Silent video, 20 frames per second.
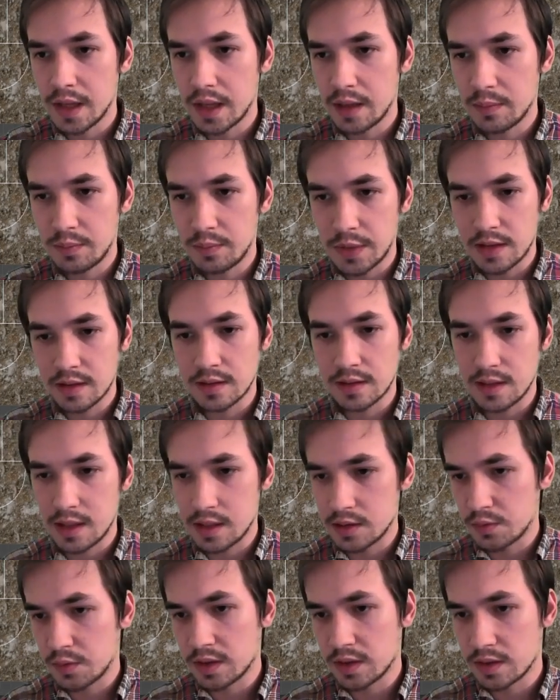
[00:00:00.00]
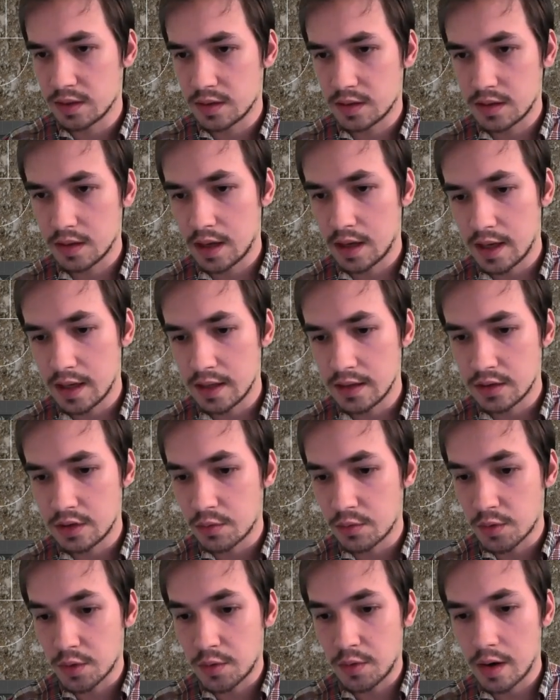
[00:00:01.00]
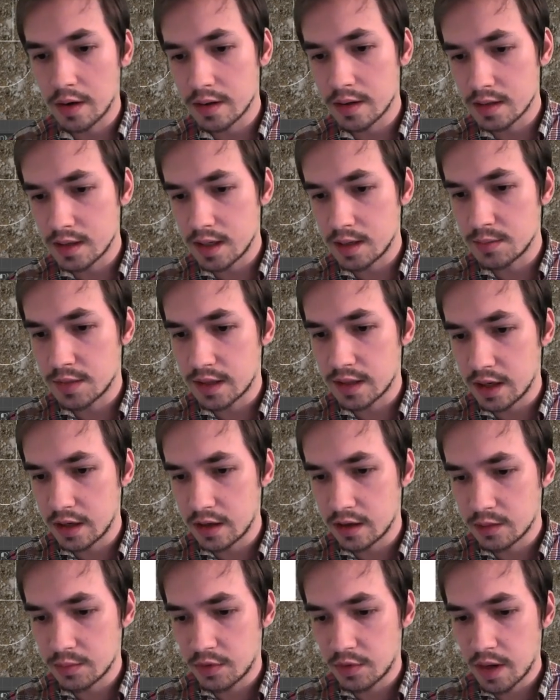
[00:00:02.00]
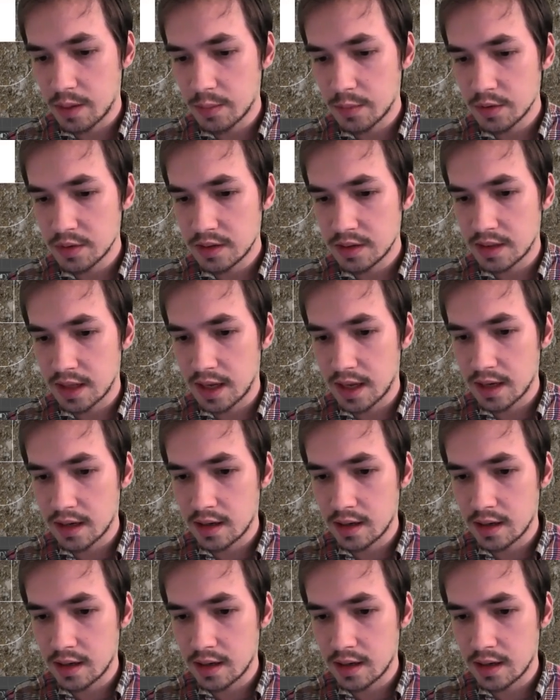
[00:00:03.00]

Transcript: because these ones don't require the same scale parameters that